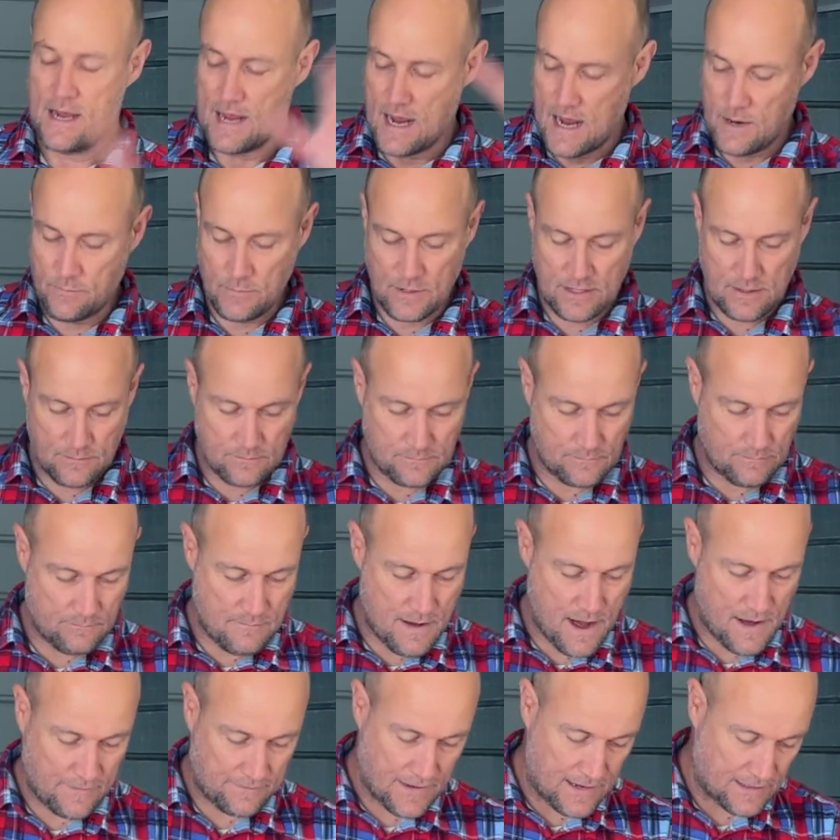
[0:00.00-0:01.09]
and we can
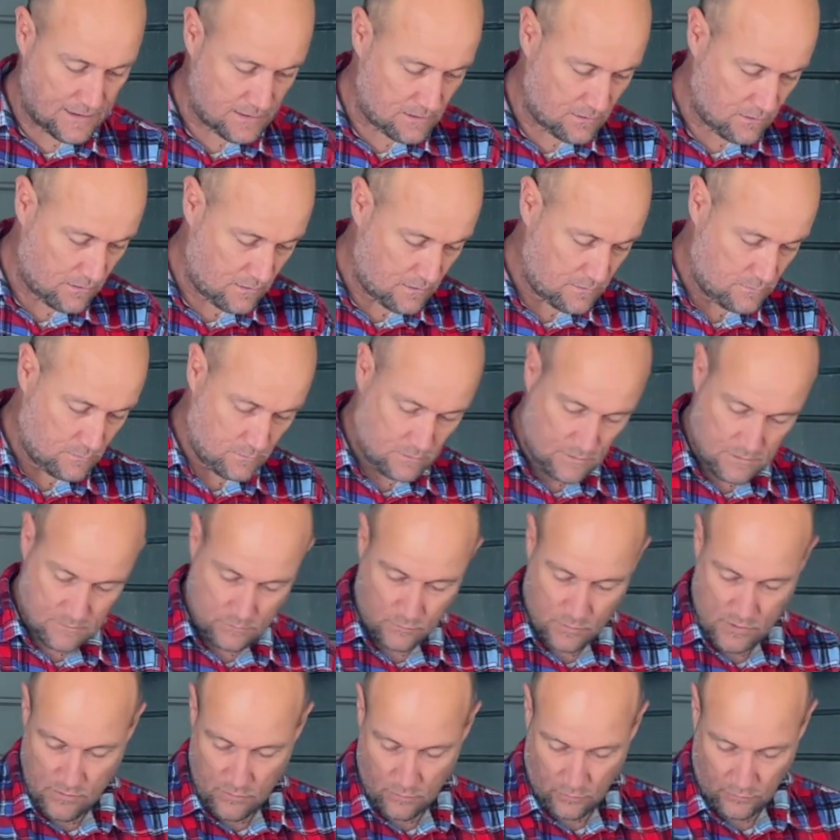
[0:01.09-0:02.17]
mount that
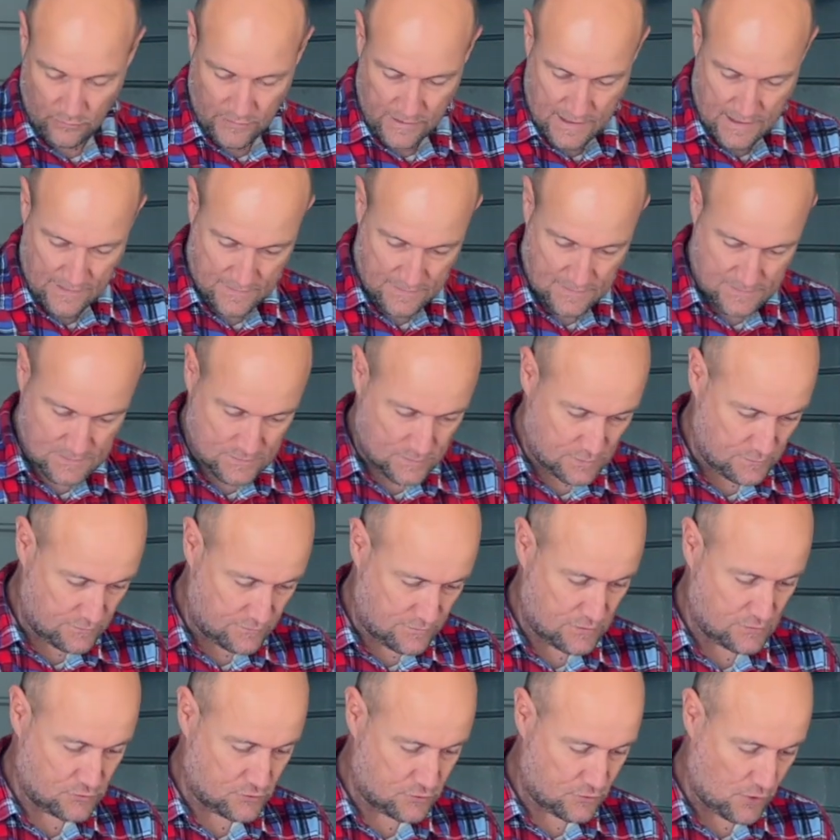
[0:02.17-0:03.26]
where all the other sort of
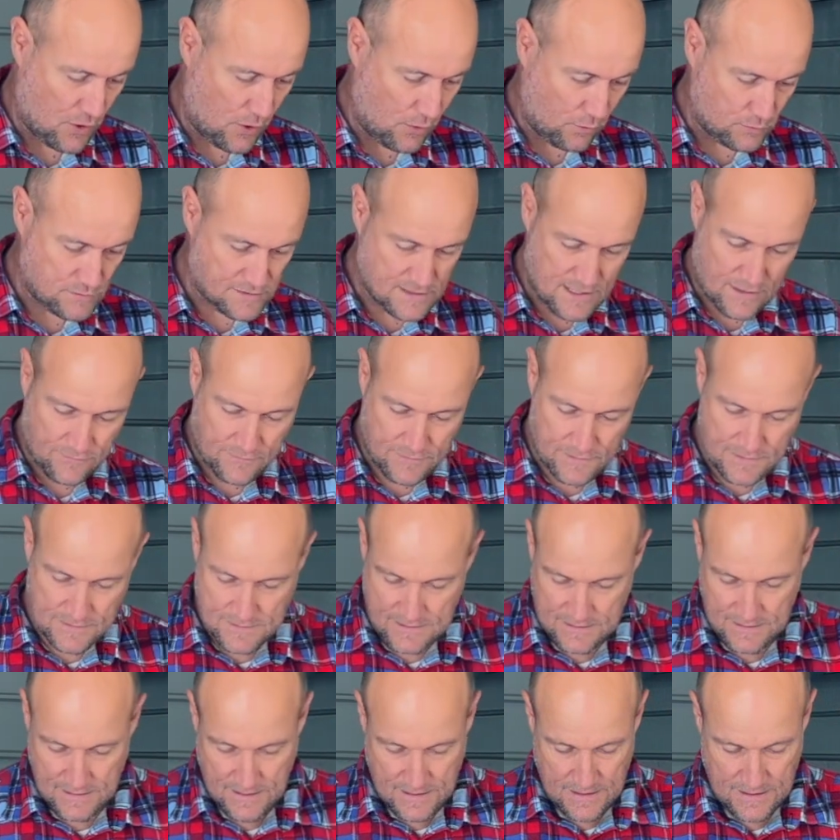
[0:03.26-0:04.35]
control stuff
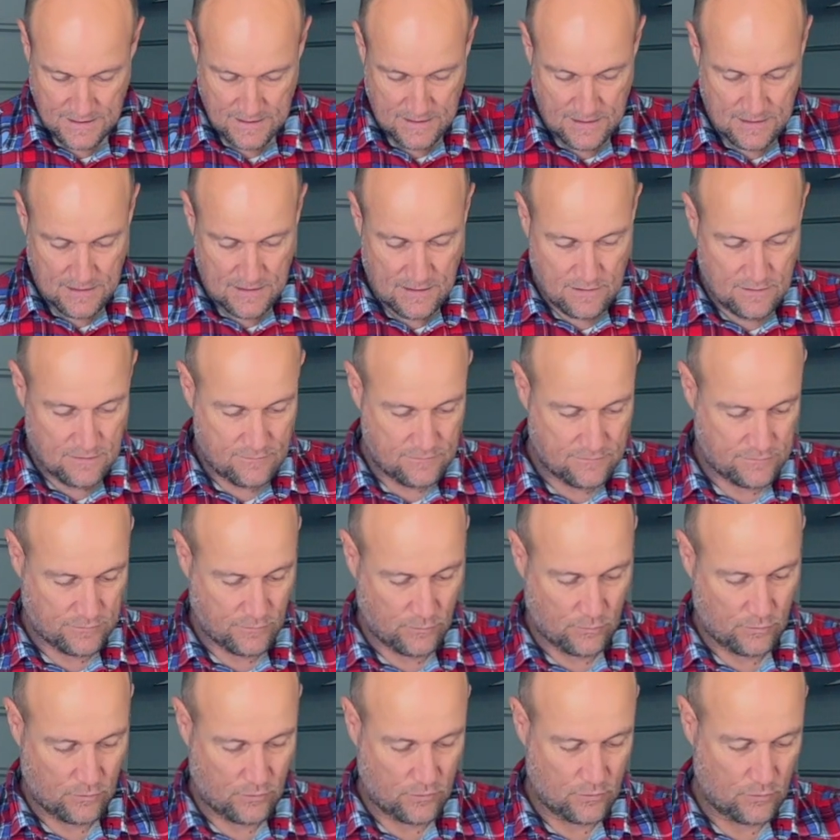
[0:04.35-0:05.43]
is
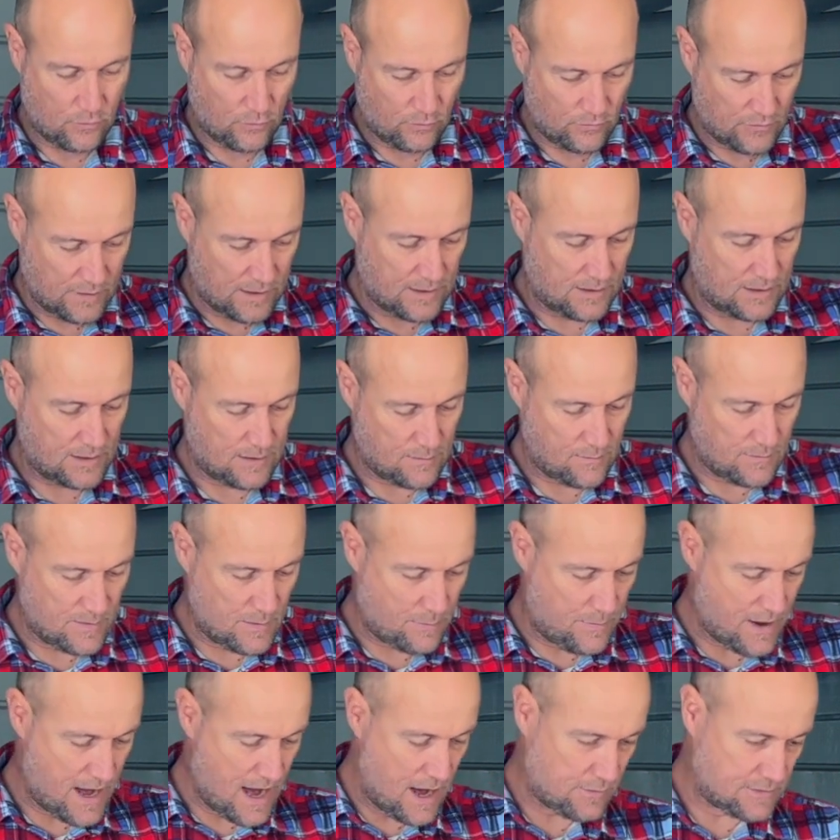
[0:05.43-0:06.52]
for all the
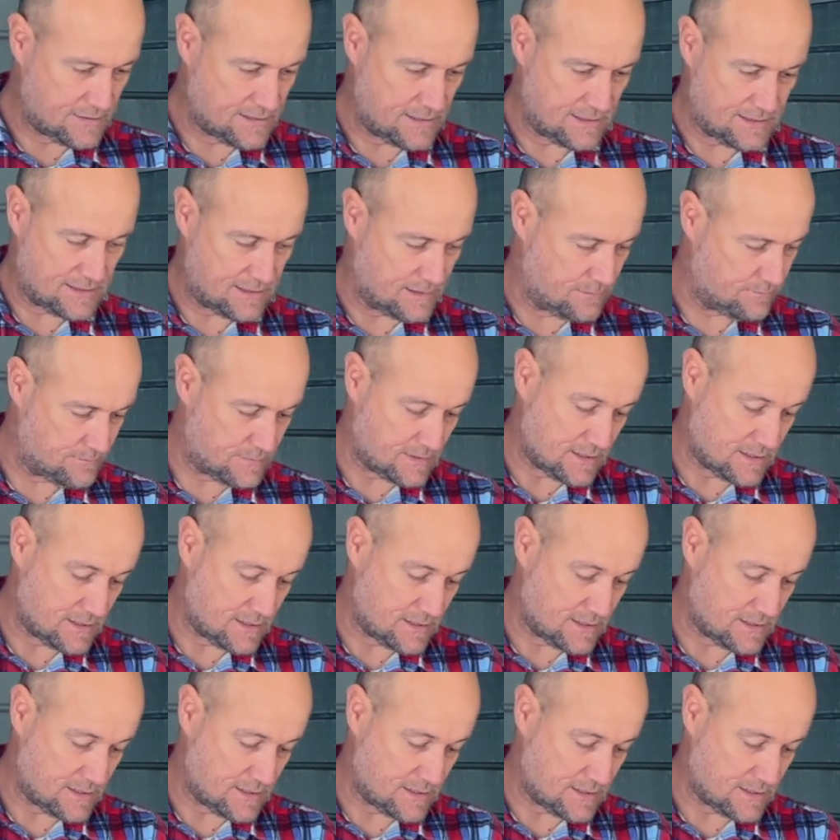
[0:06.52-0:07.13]
power system.